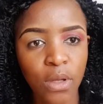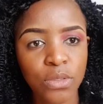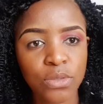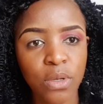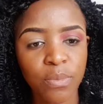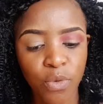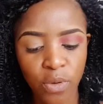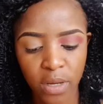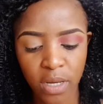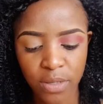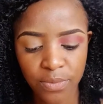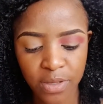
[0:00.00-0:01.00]
So I'm
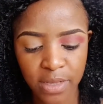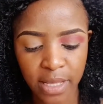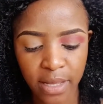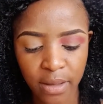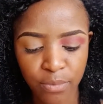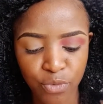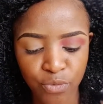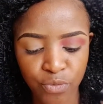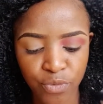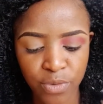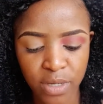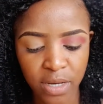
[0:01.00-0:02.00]
going in with like a
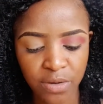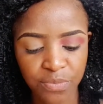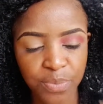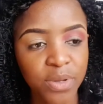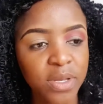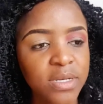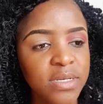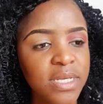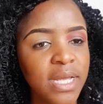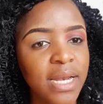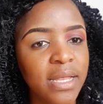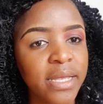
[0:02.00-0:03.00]
maroon kind of burgundy
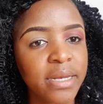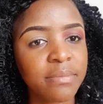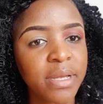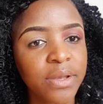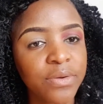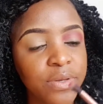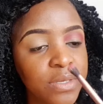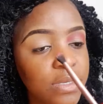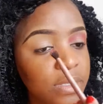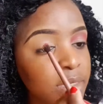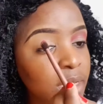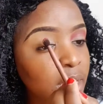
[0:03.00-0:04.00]
color in my
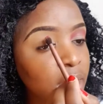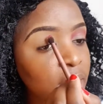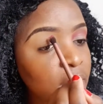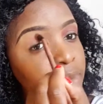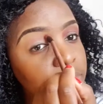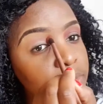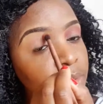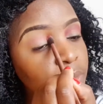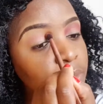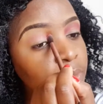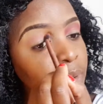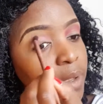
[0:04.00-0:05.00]
crease.
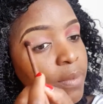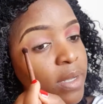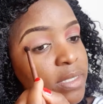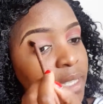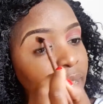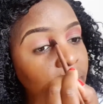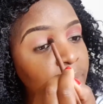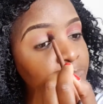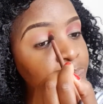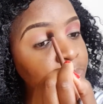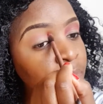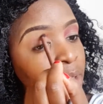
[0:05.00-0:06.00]
So where was I?
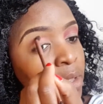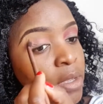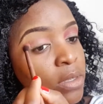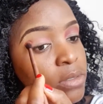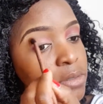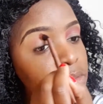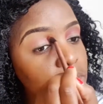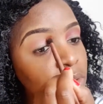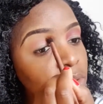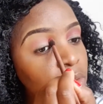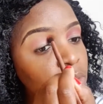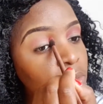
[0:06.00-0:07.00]

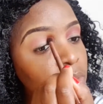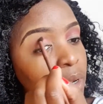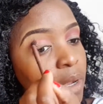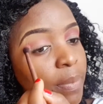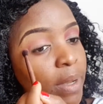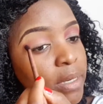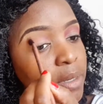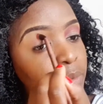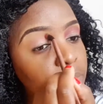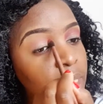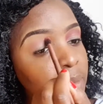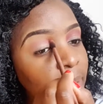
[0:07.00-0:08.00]
So about a
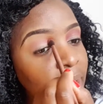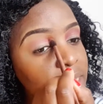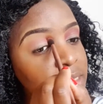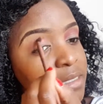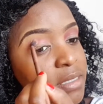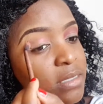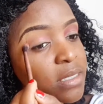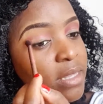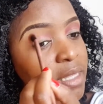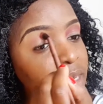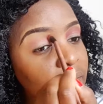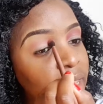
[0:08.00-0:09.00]
week passes
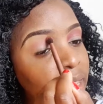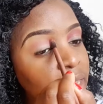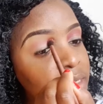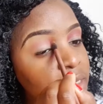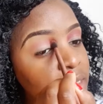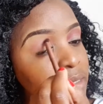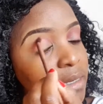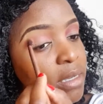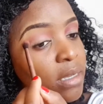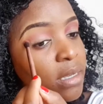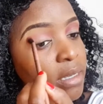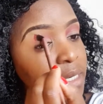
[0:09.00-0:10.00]
and then I get
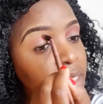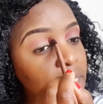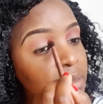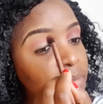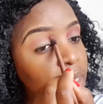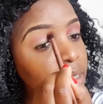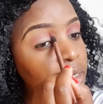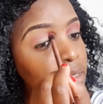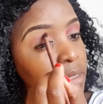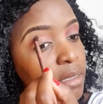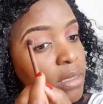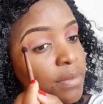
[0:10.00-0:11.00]
an email